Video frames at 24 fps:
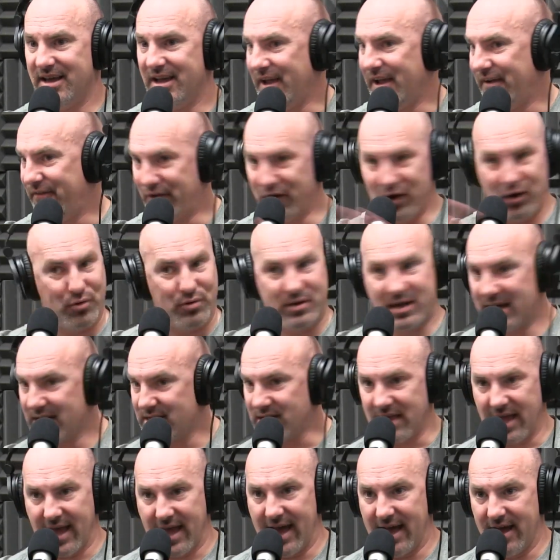If you don't get
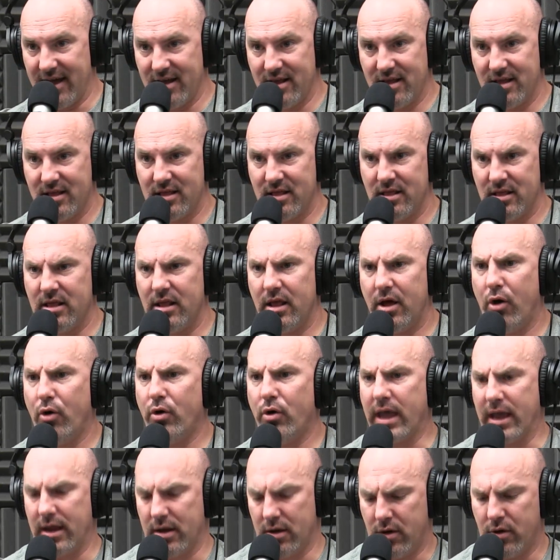that,
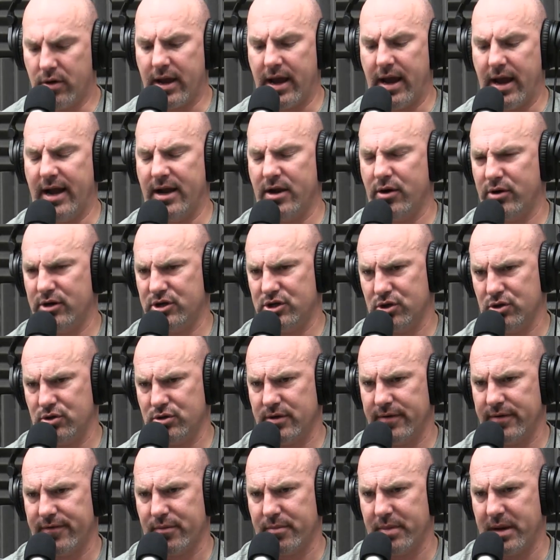okay, okay, I know I showed
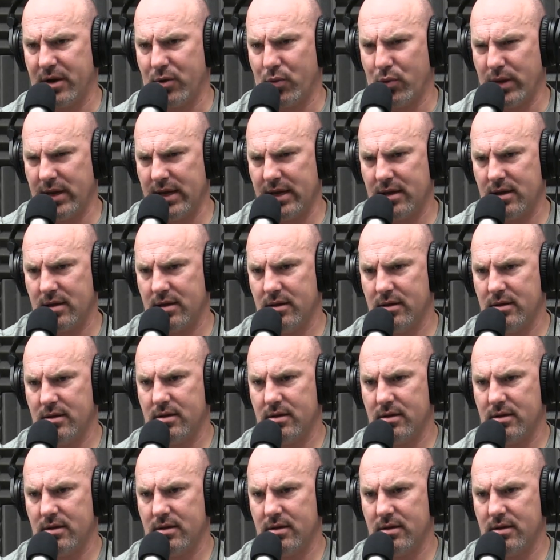you for about a week